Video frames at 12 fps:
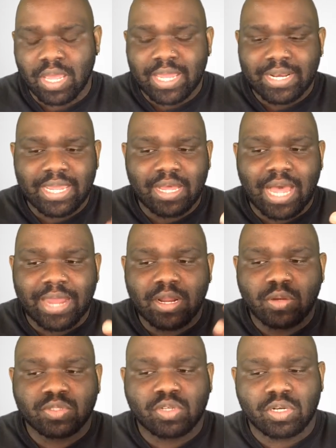Now, I
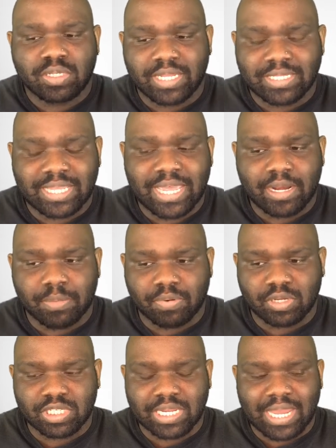know certain things can appreciate.